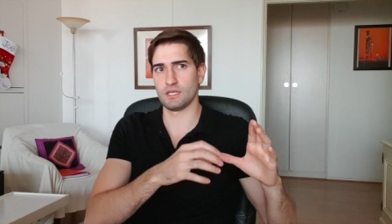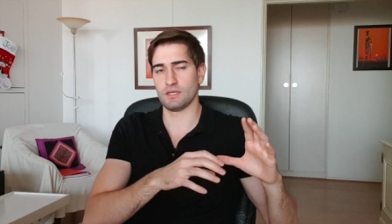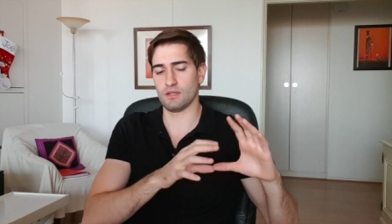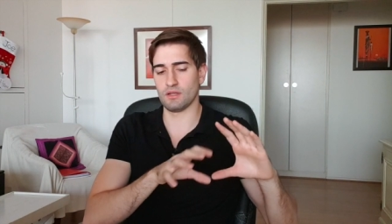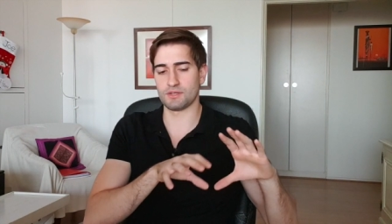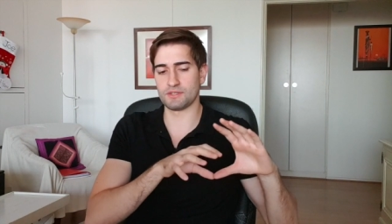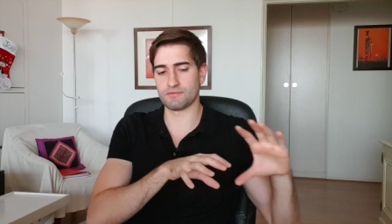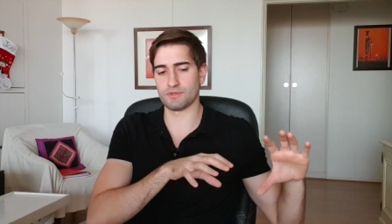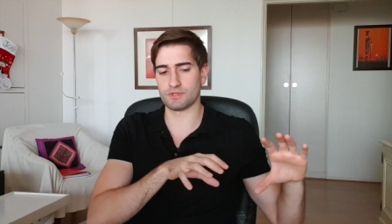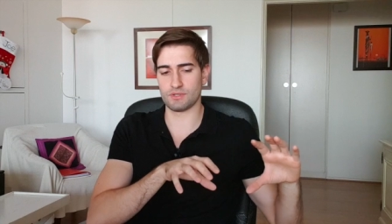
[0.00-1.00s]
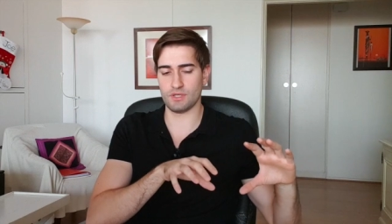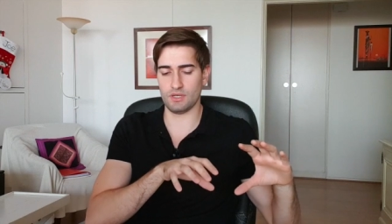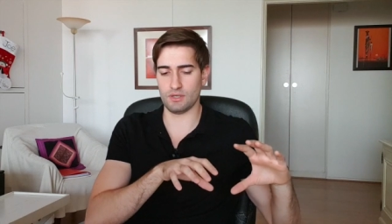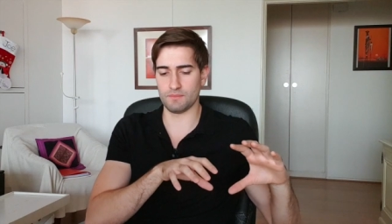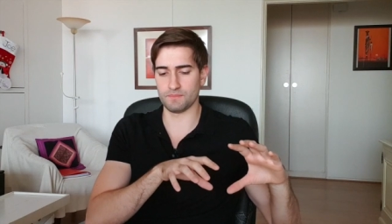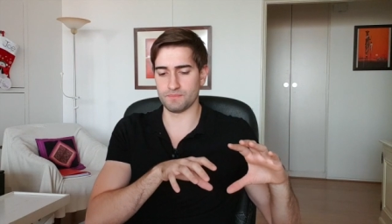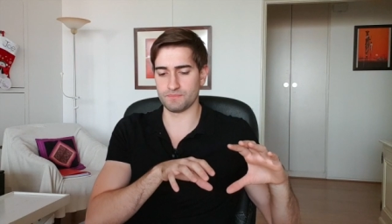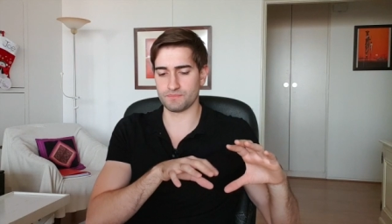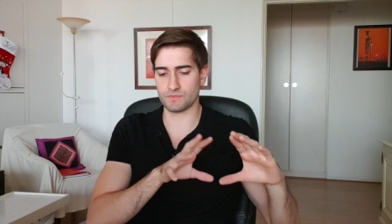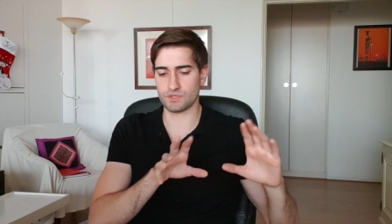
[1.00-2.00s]
a lot of different
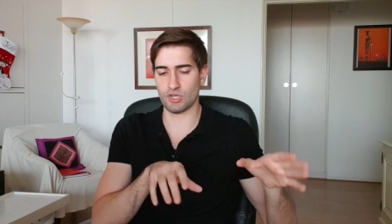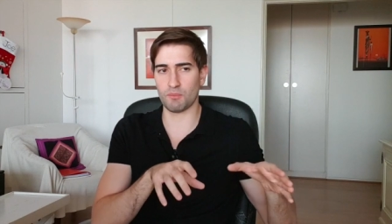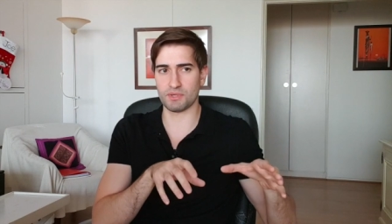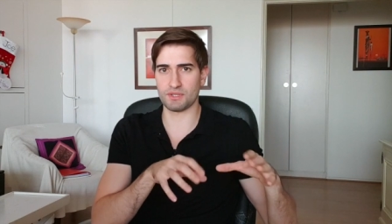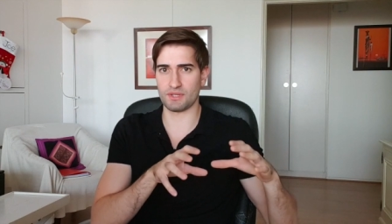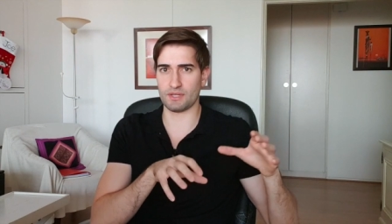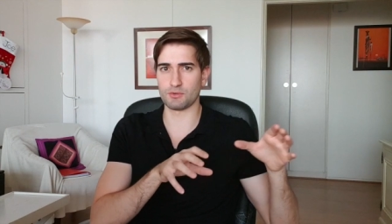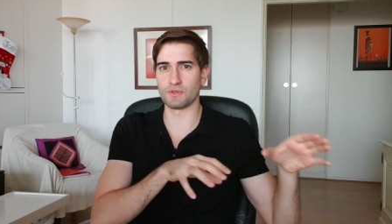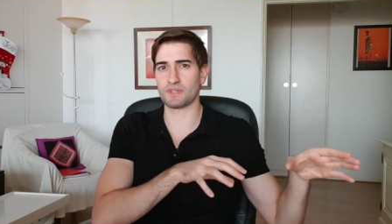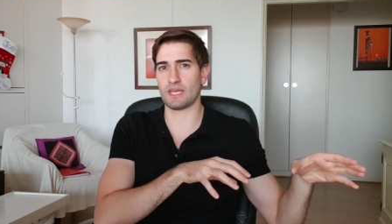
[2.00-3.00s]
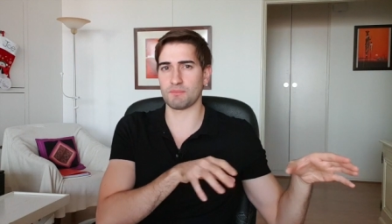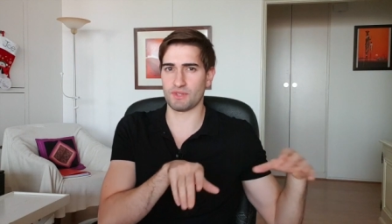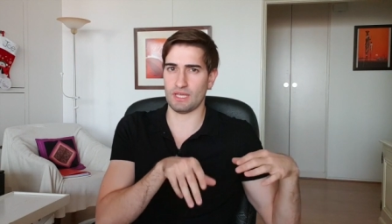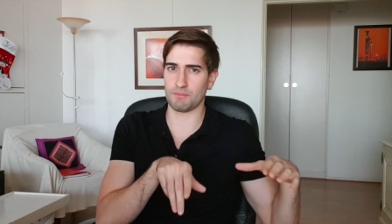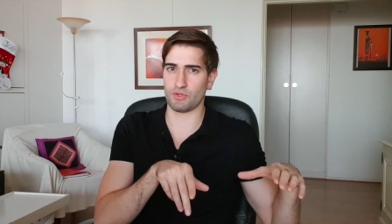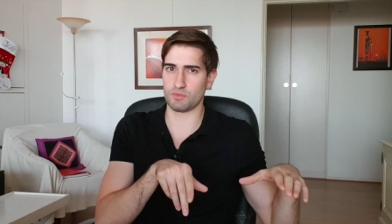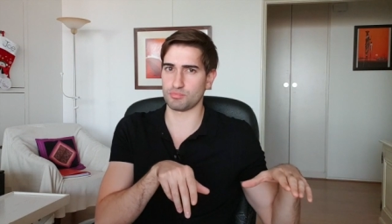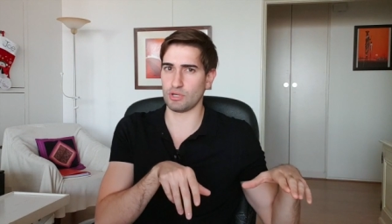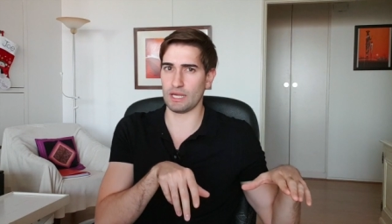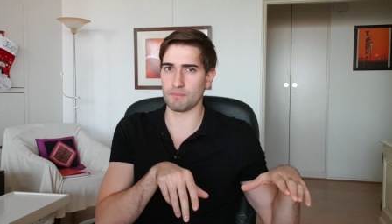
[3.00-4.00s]
um, companies that do the same as amazon
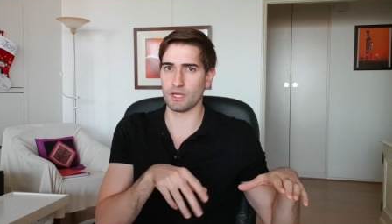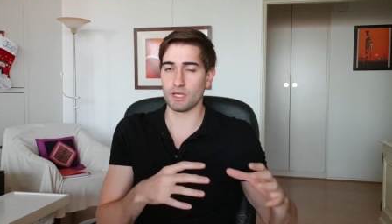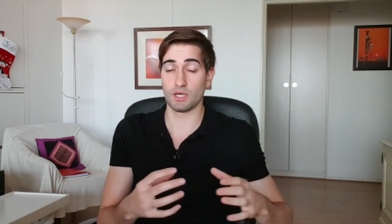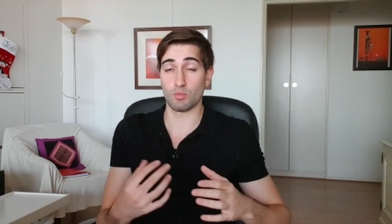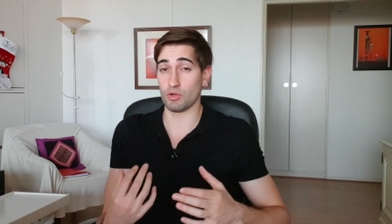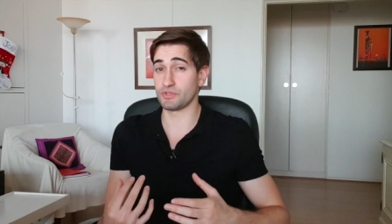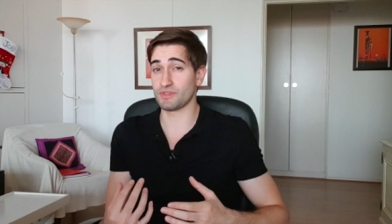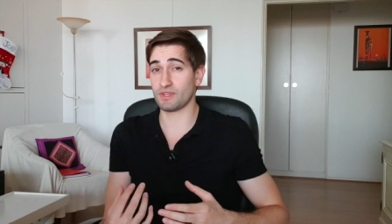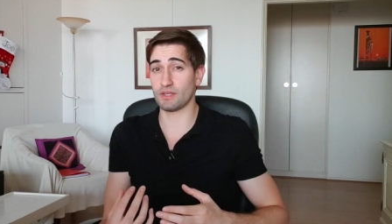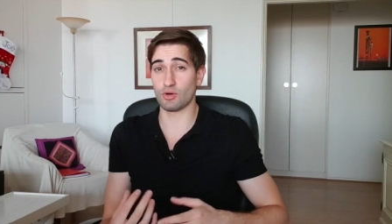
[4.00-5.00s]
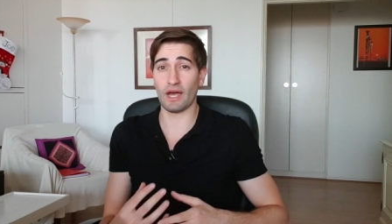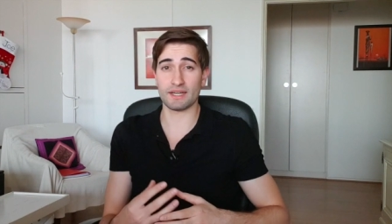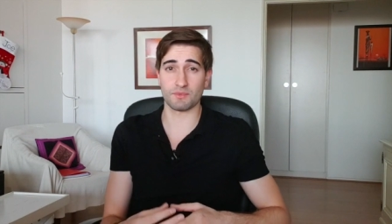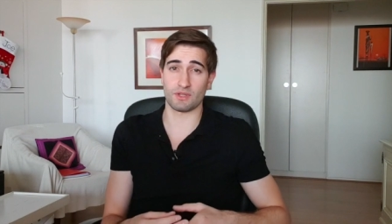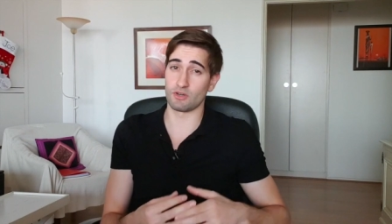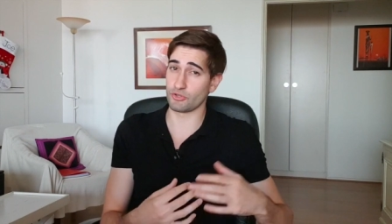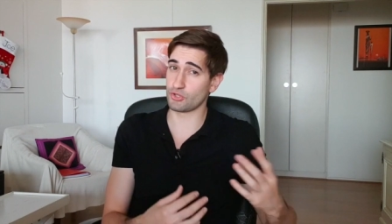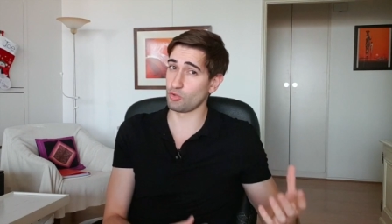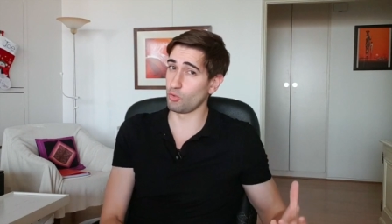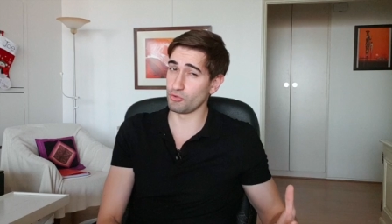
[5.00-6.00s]
prime well you can say your items are
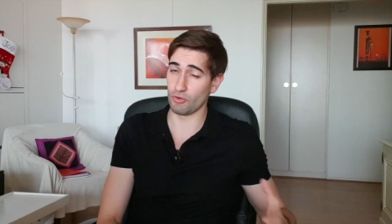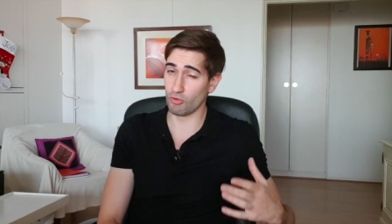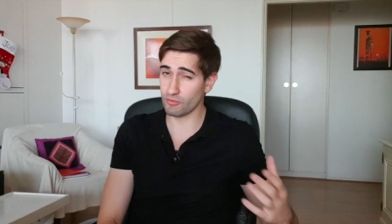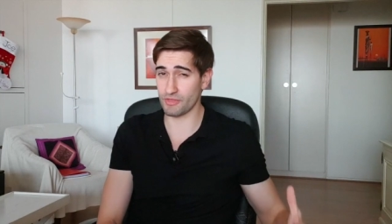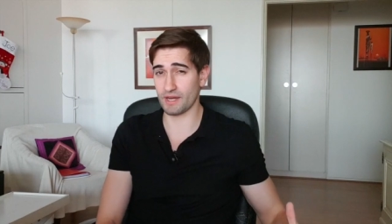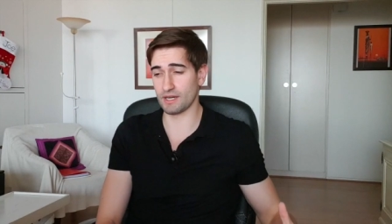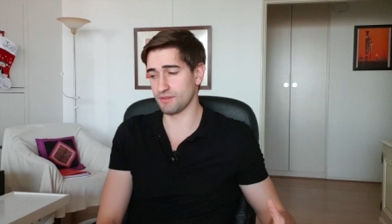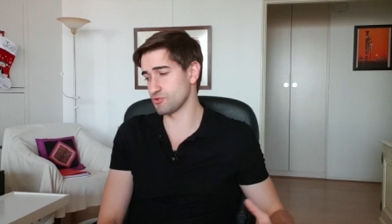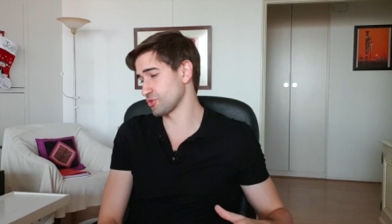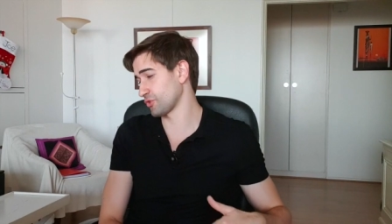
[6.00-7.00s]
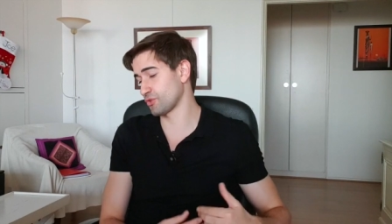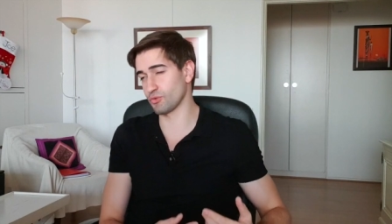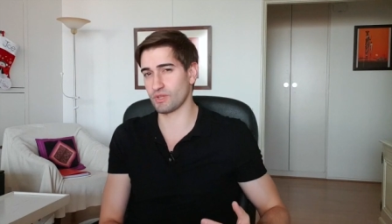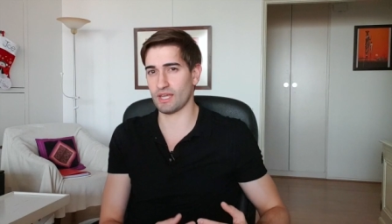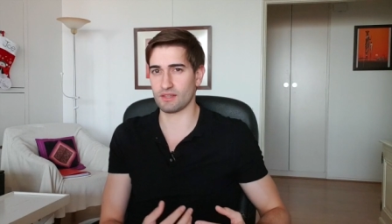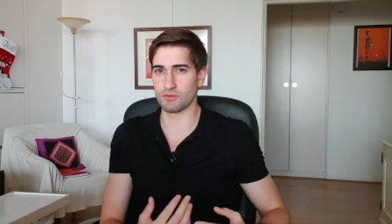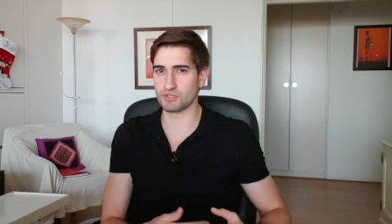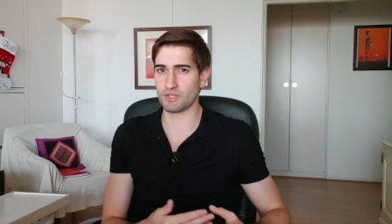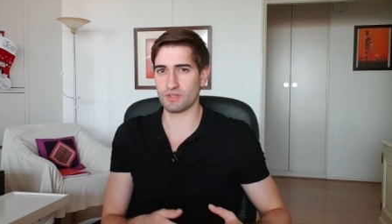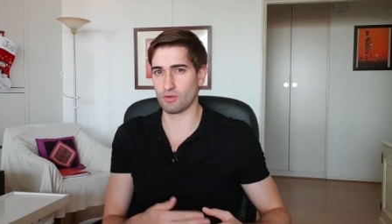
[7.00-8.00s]
stored over there and you just use that
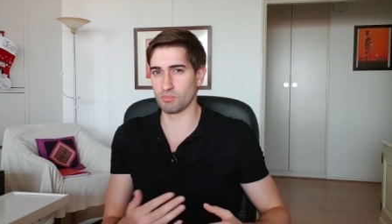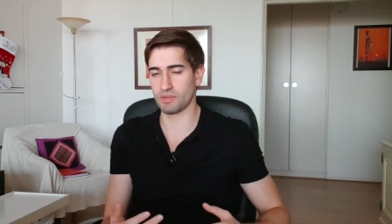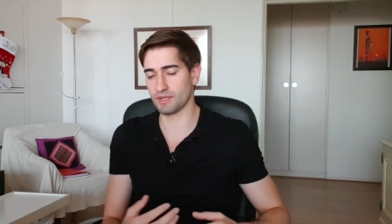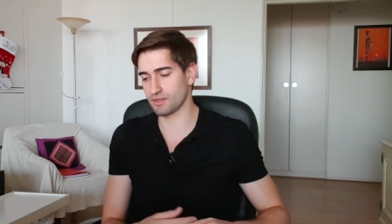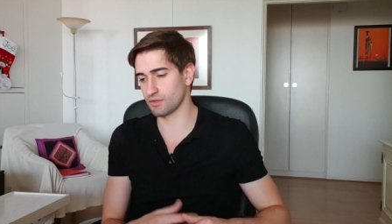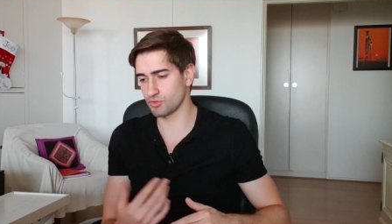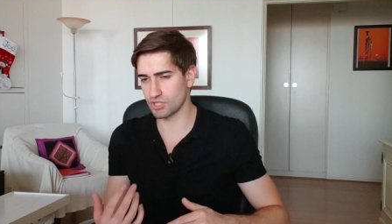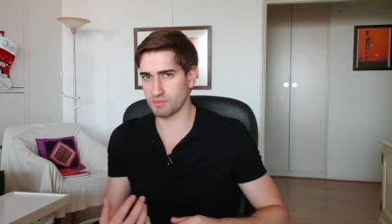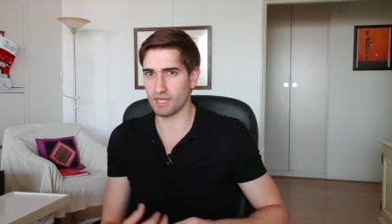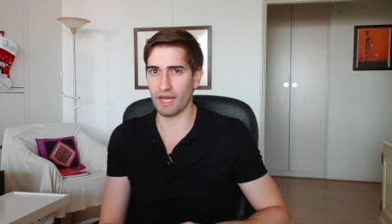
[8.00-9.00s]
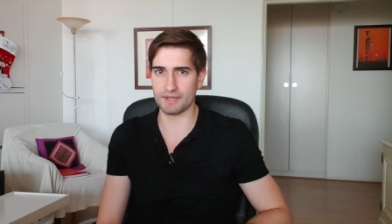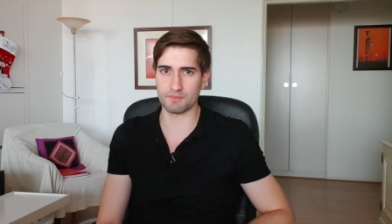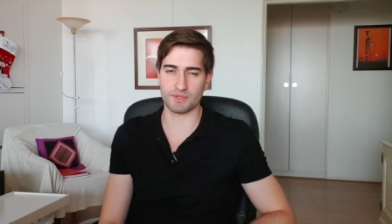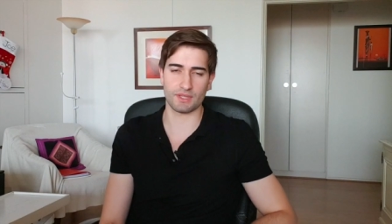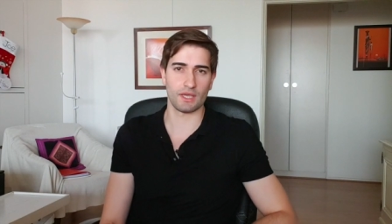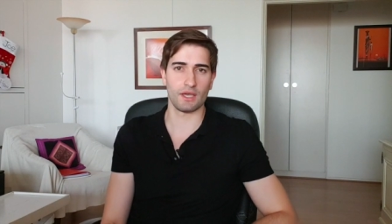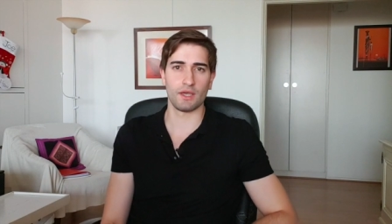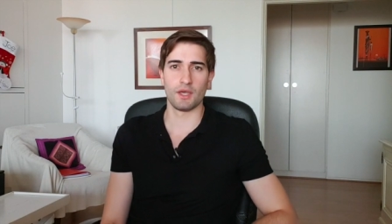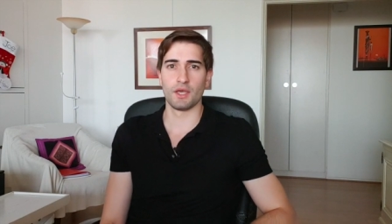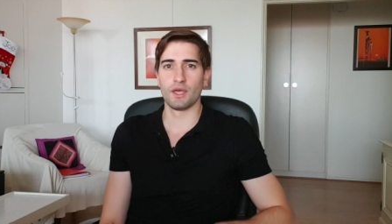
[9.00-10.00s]
logistical place to ship the items
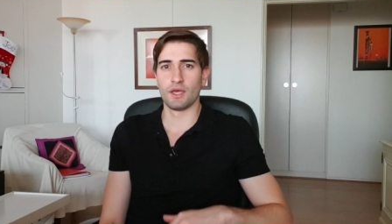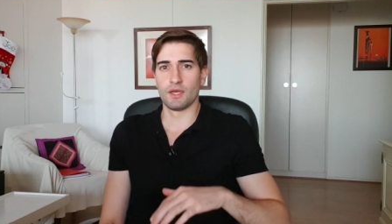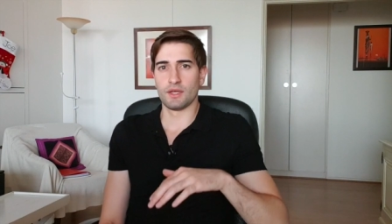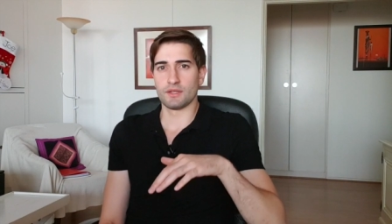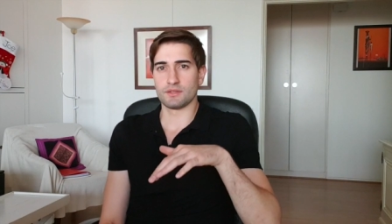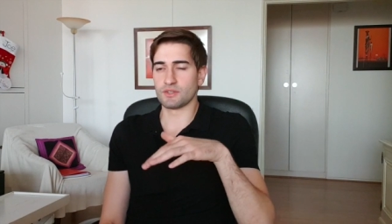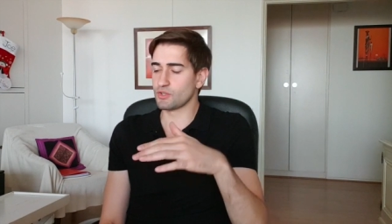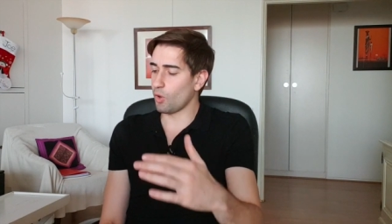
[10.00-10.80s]
there's